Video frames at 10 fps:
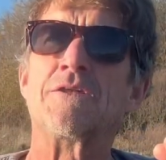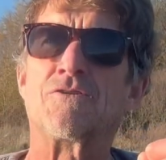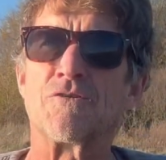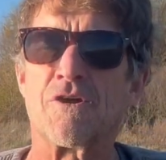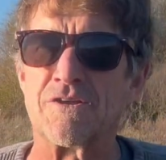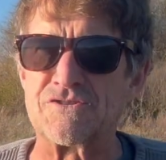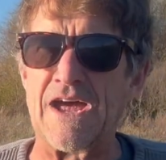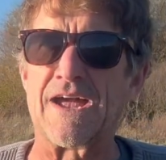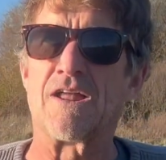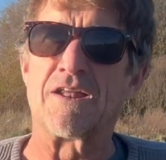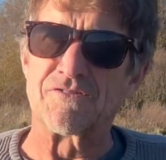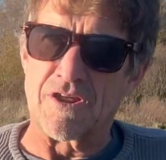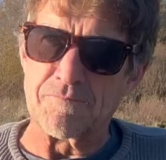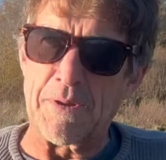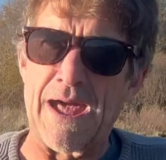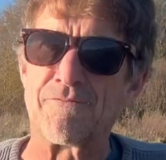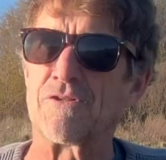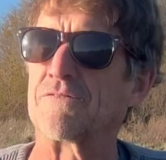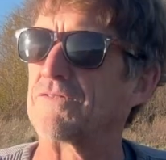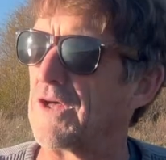Joe's got his jacket on. He's got his bag
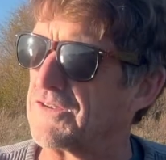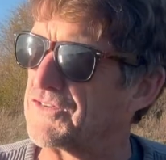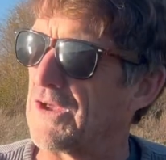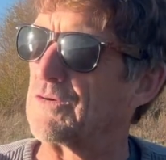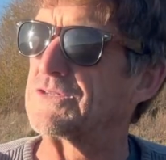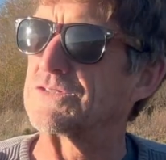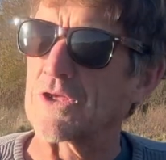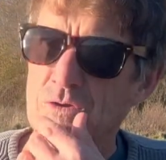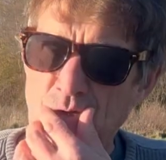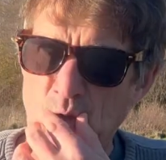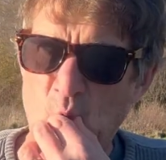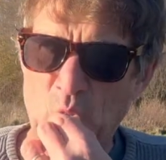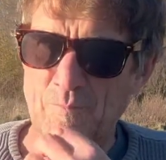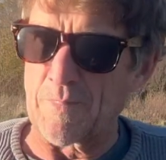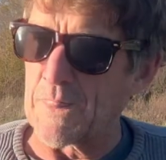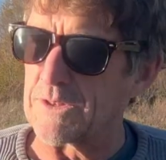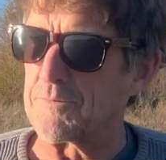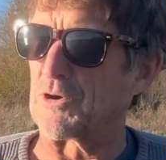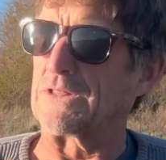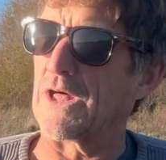full of sandwiches because he's going to
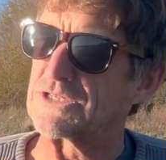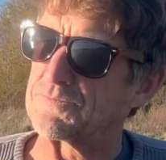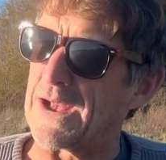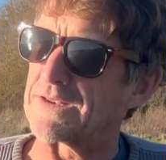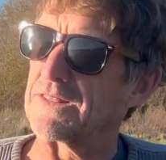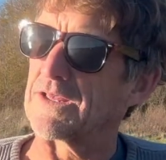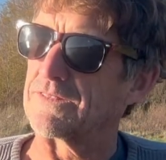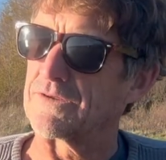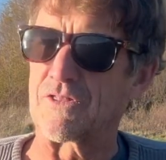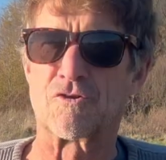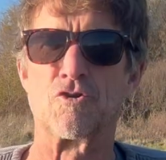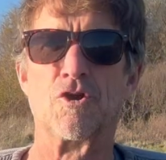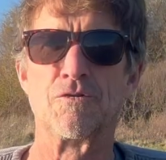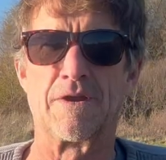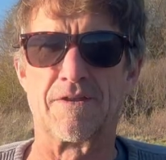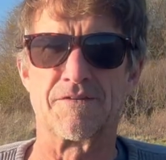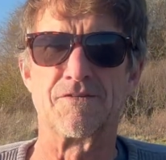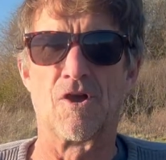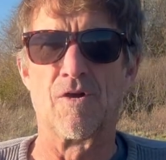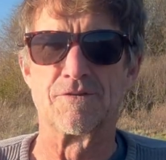bring lunch back to the crew that he doesn't
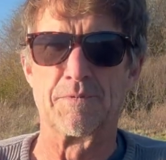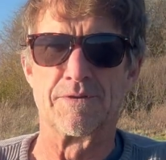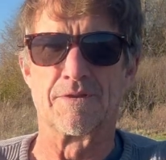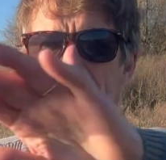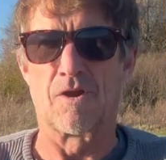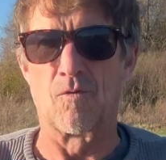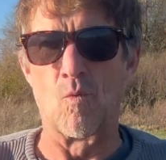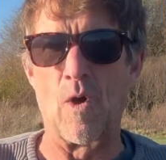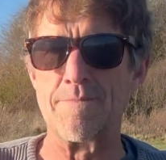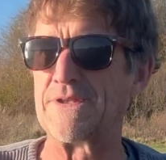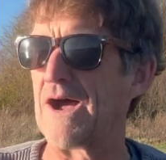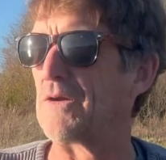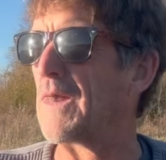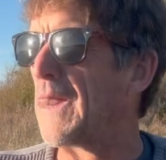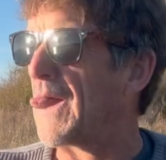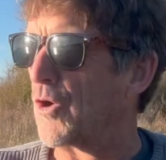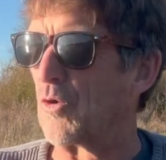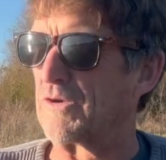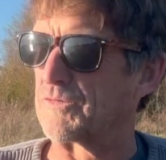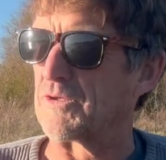know has been wiped out
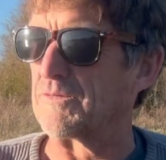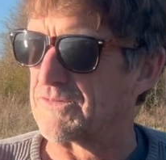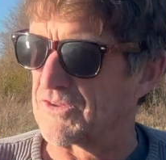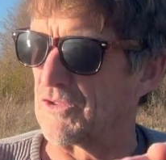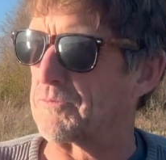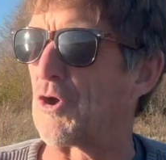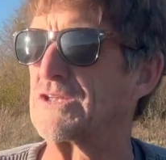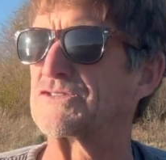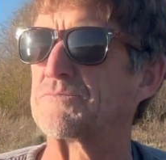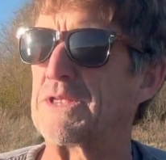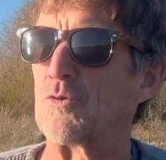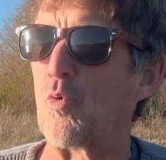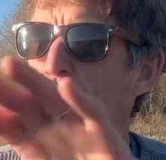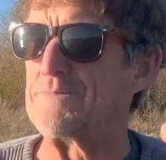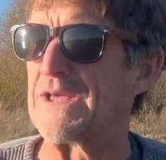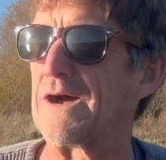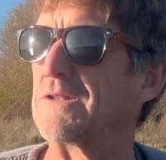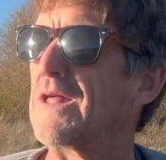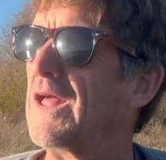or is still in the process of being wiped out.